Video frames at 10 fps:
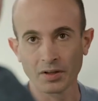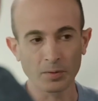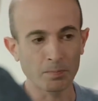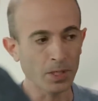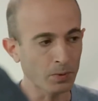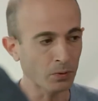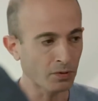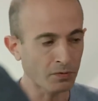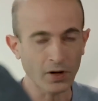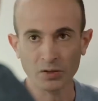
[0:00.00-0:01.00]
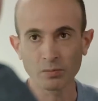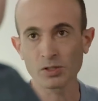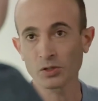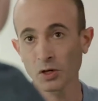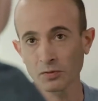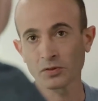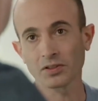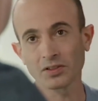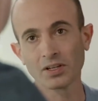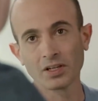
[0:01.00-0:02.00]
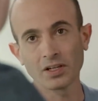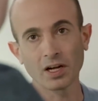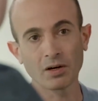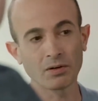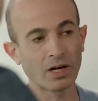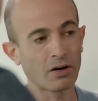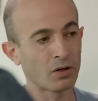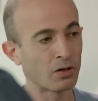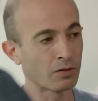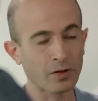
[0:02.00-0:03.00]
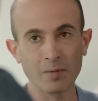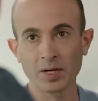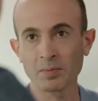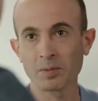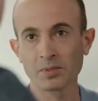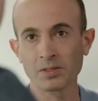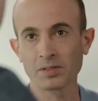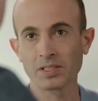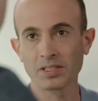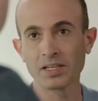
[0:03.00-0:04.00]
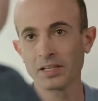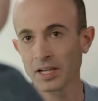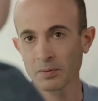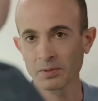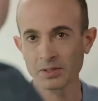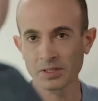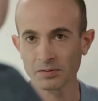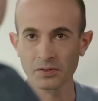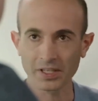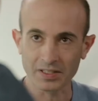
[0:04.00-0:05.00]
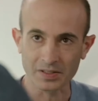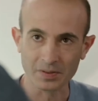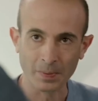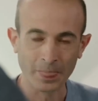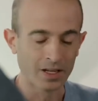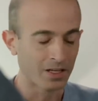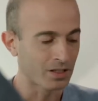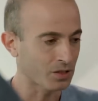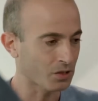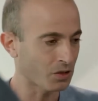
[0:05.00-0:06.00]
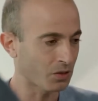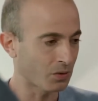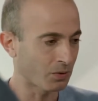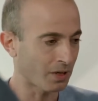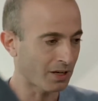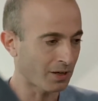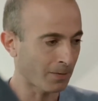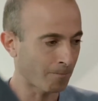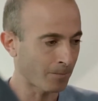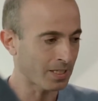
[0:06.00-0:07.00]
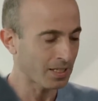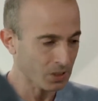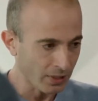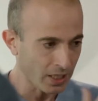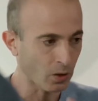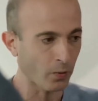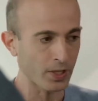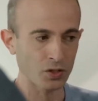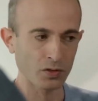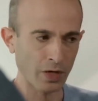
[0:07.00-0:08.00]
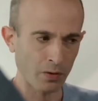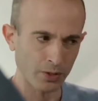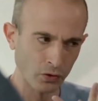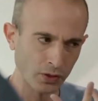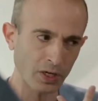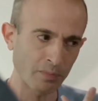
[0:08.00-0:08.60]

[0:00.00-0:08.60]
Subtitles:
The people we fight most often are our own family members and neighbors and friends. So it's really a question of, are we talking